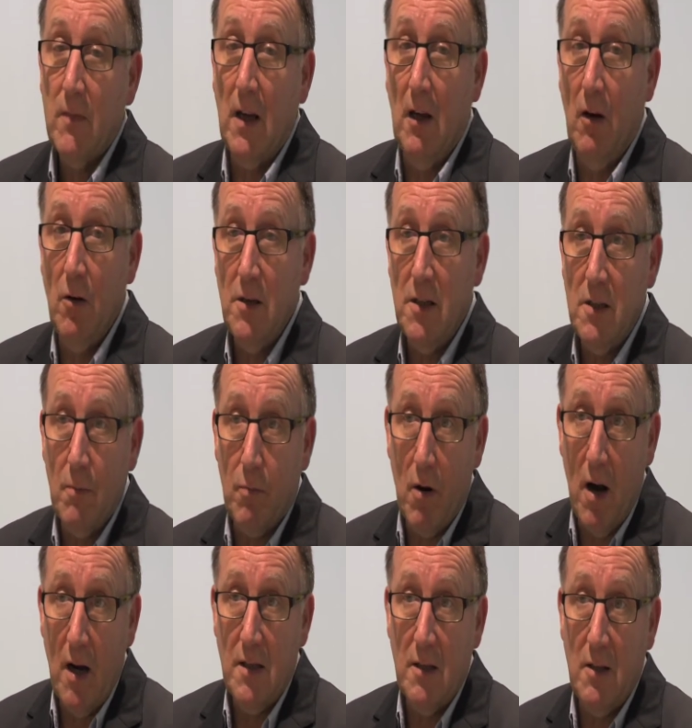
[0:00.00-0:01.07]
In London to
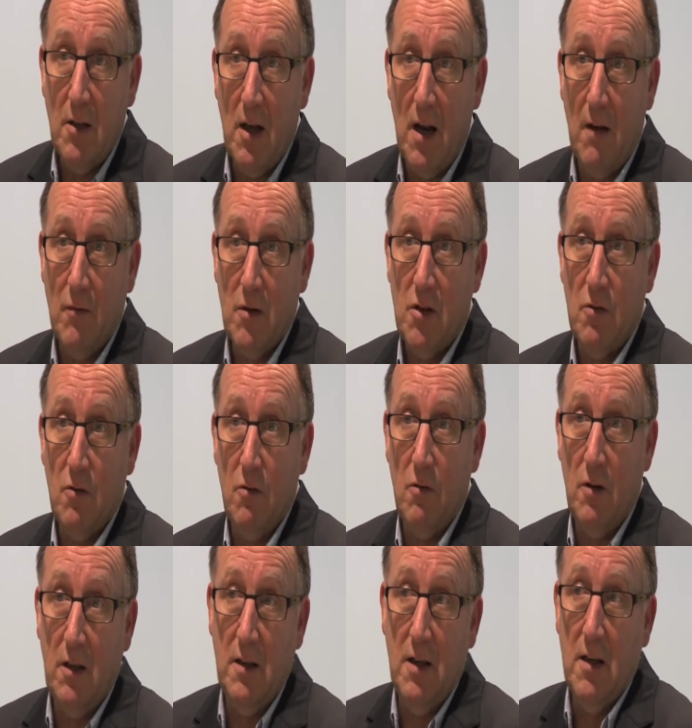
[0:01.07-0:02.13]
Brighton, you have a
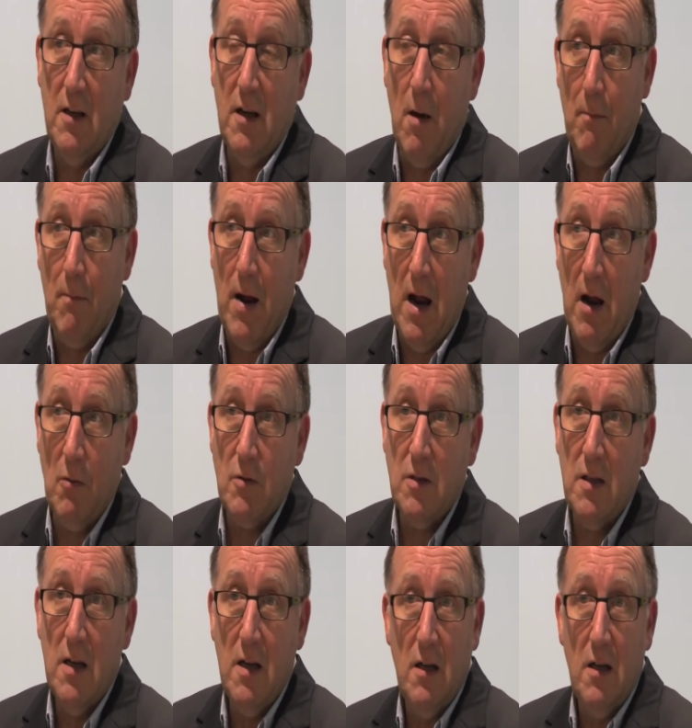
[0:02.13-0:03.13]
story about